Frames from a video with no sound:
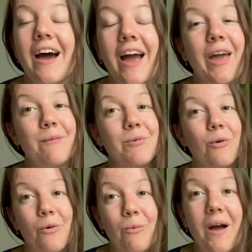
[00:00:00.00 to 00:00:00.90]
I hope you're
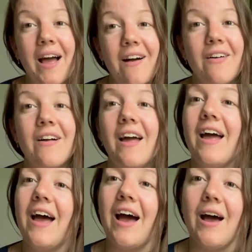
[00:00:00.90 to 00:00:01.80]
all well.
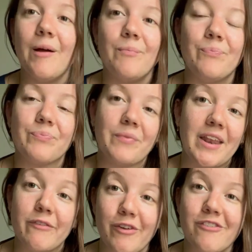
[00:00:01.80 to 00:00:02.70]
And
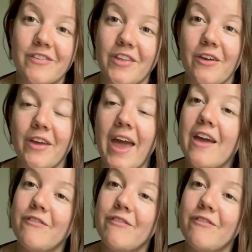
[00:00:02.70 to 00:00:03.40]
if you're in the UK,